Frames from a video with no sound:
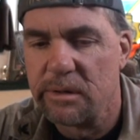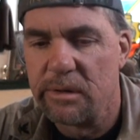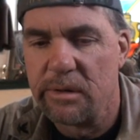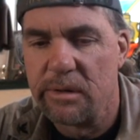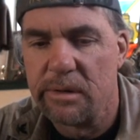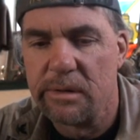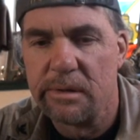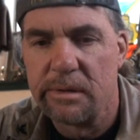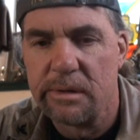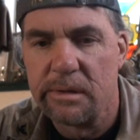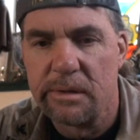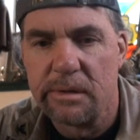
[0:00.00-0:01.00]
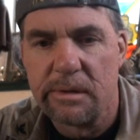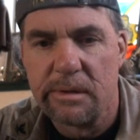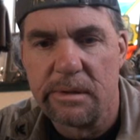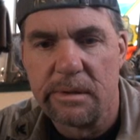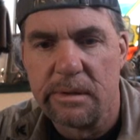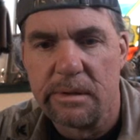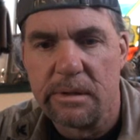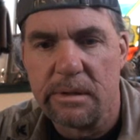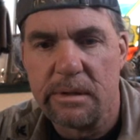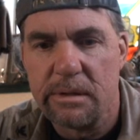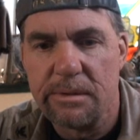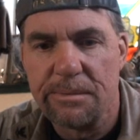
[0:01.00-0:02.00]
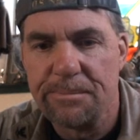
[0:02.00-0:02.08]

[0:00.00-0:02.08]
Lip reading: [no speech]